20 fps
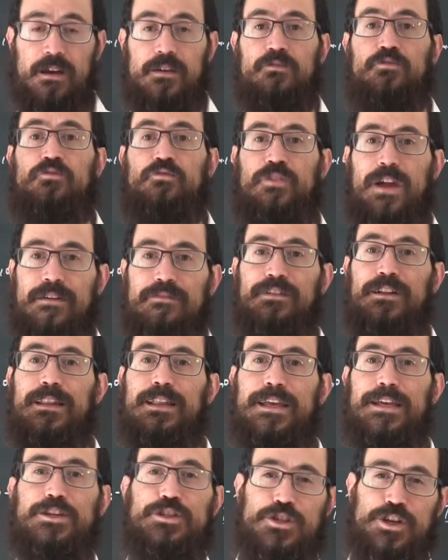
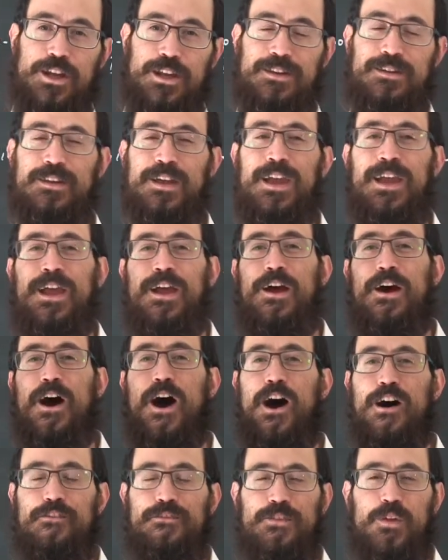revelation
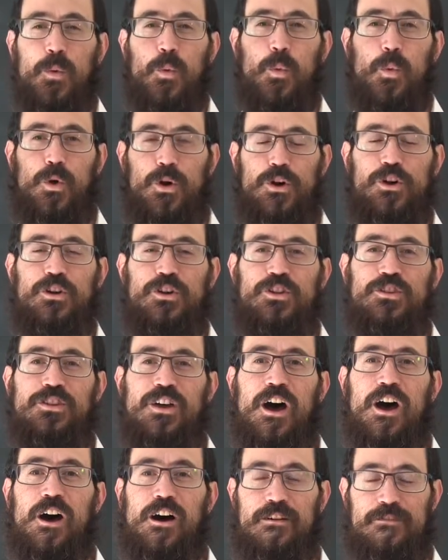of the world
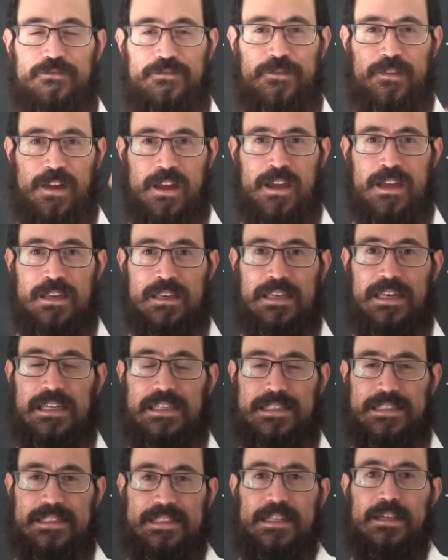of
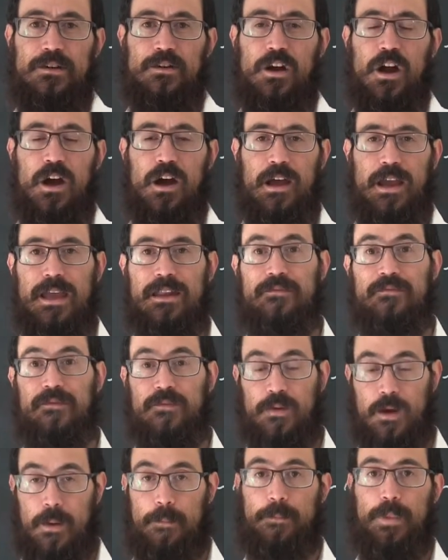Yetzirah,
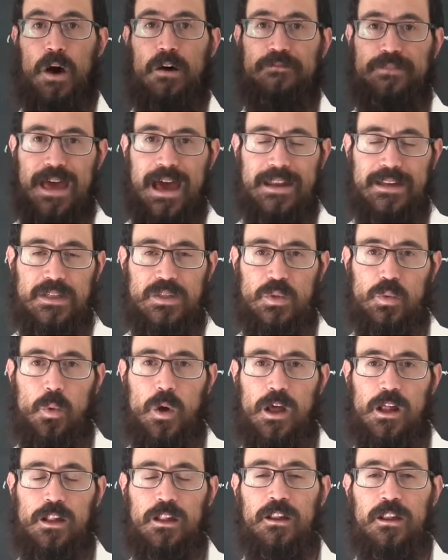and above that as
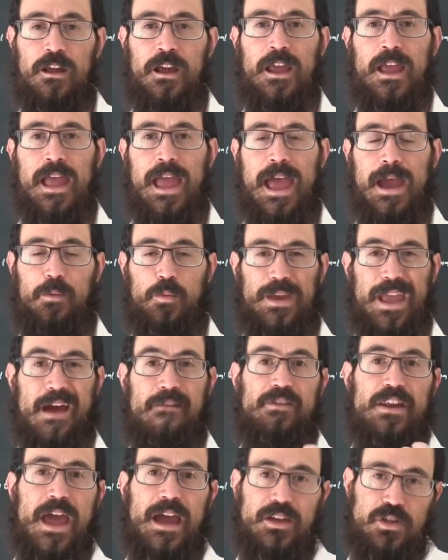well, and we
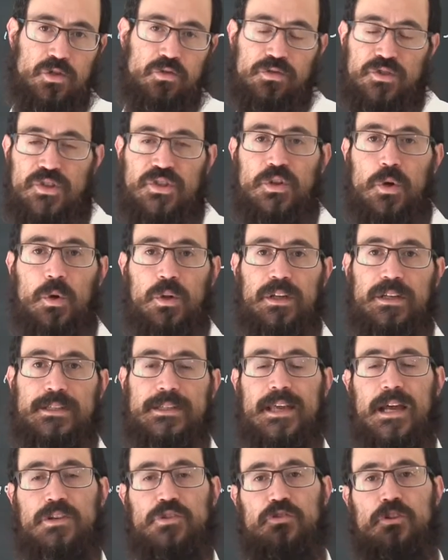have an extra soul,
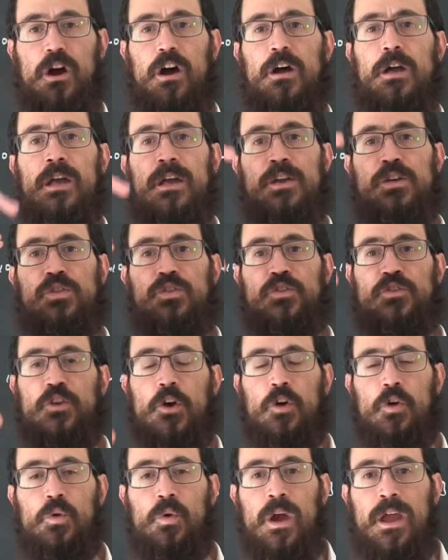etc.
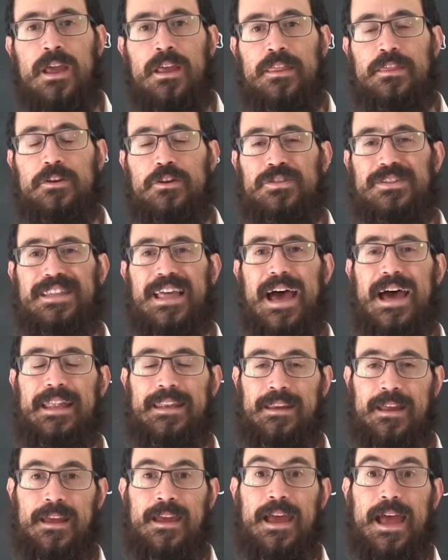So there's
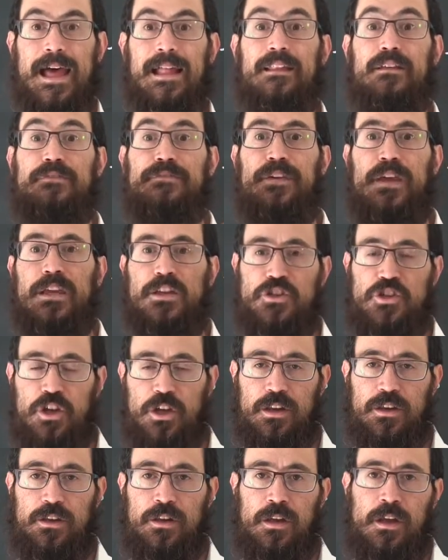that
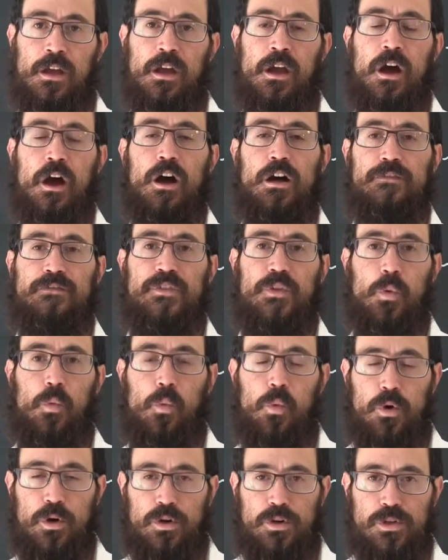elevation of the
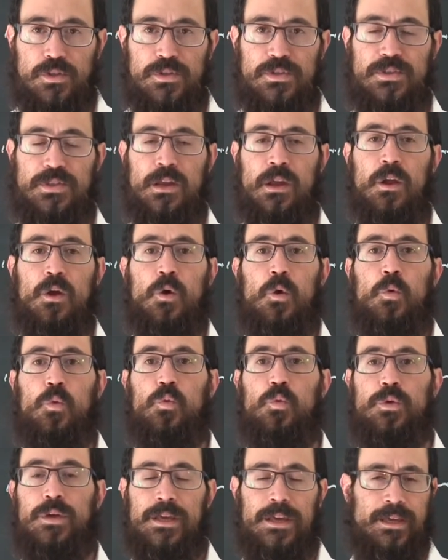worlds.
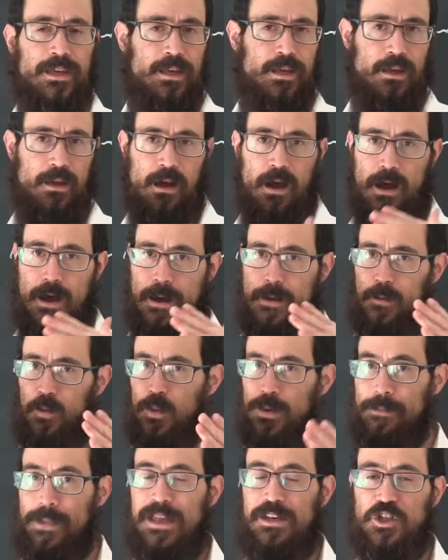We
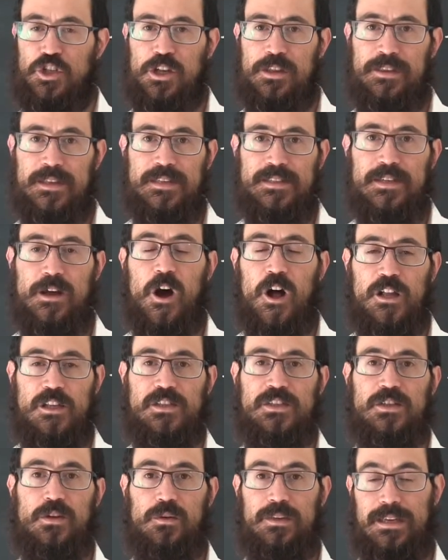mentioned this
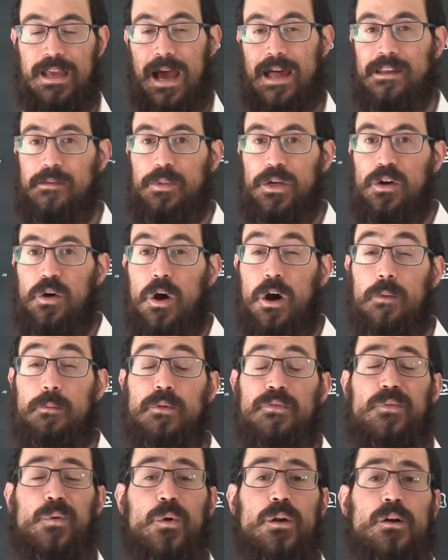also, the Ana Bekoach,
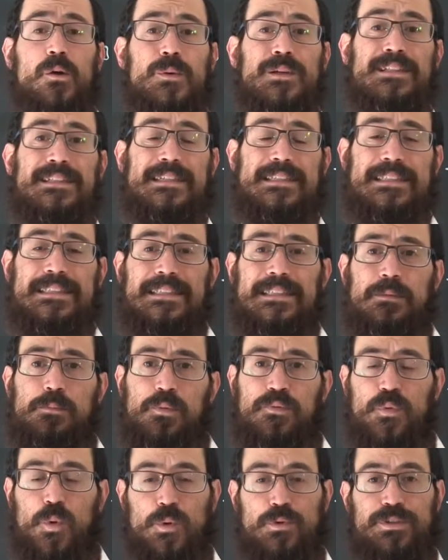before going to sleep,
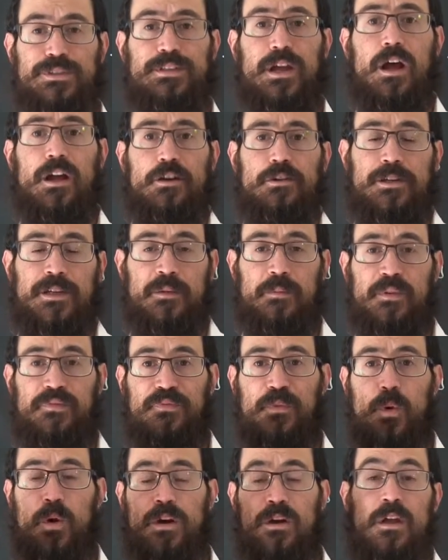before retiring,
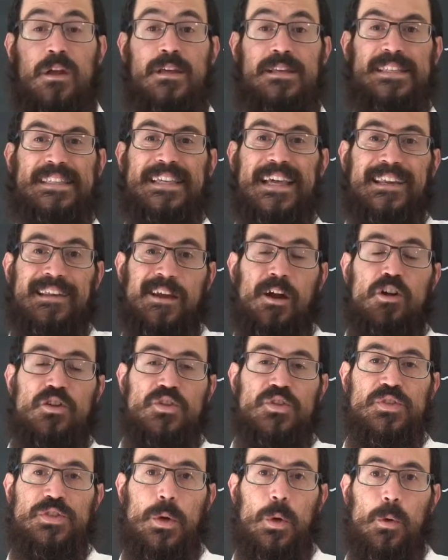before sending our
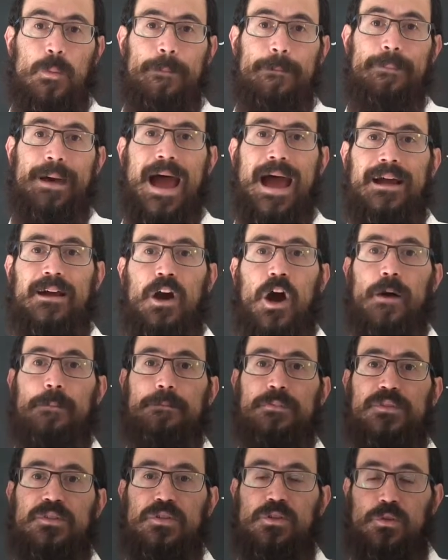soul back
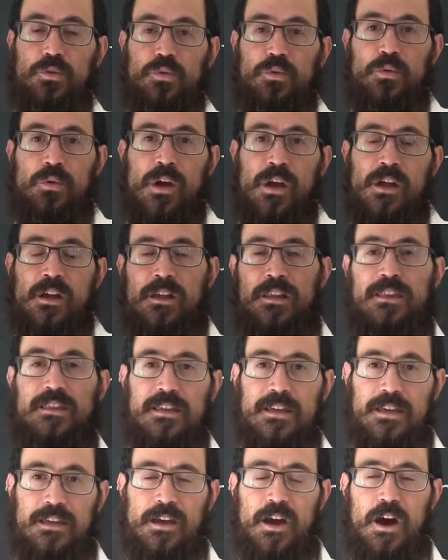up to
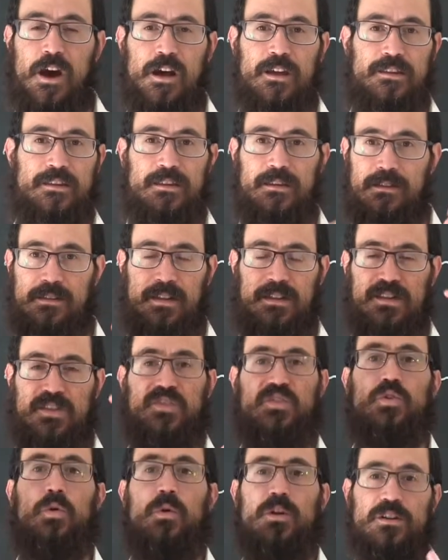the
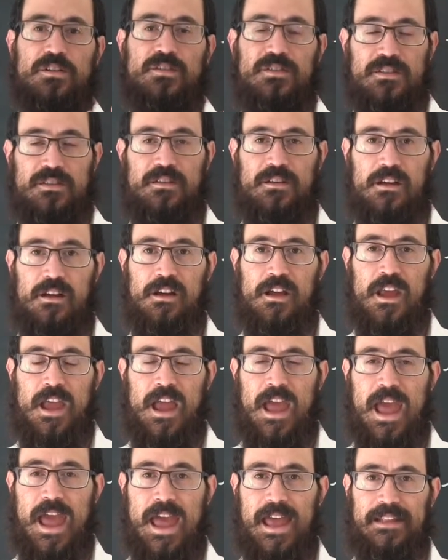source,
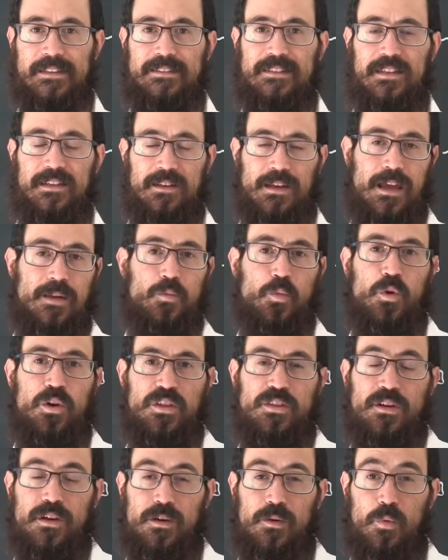and
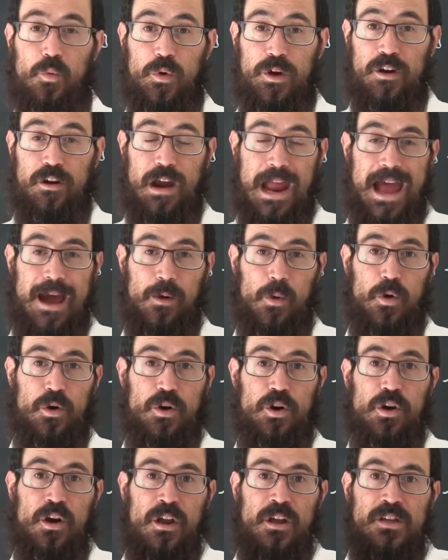where
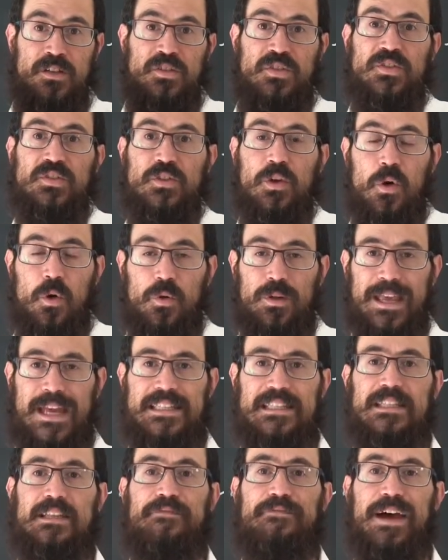our soul
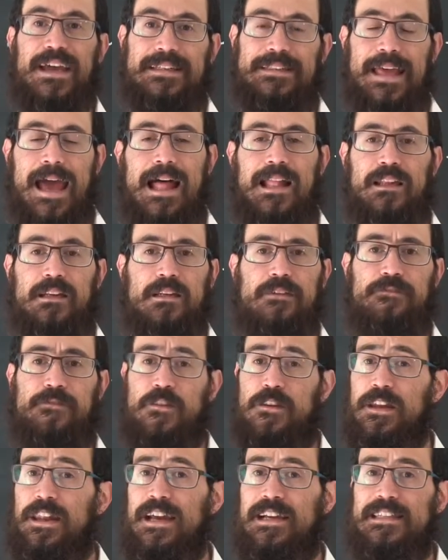gets the vitality
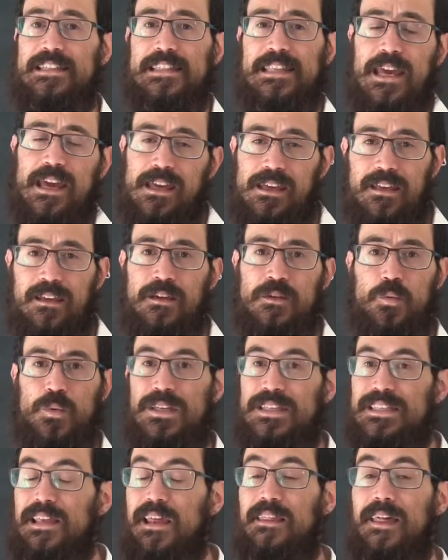for the next day.
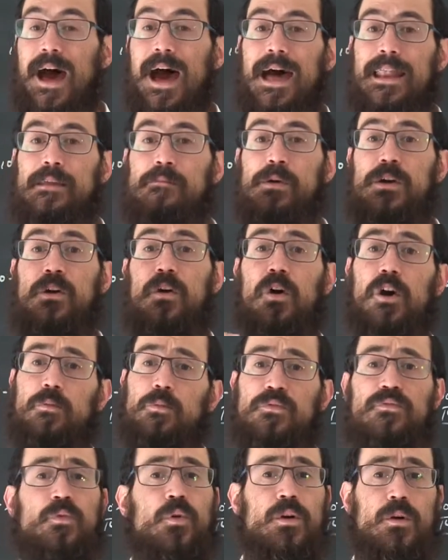We say the Ana Bekoach
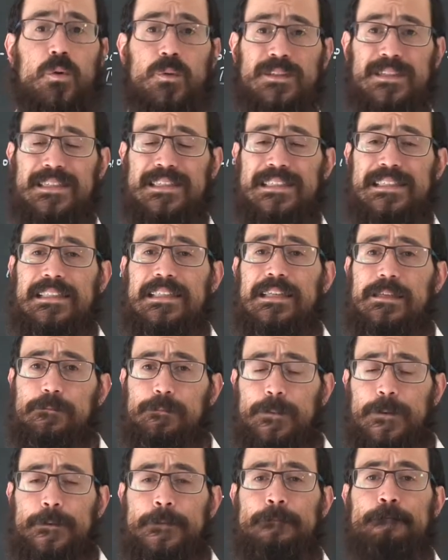before going to
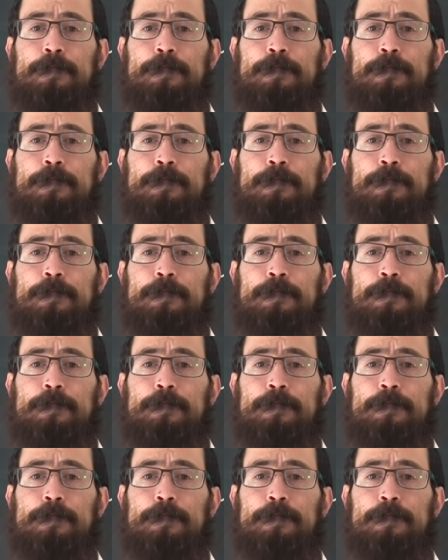sleep.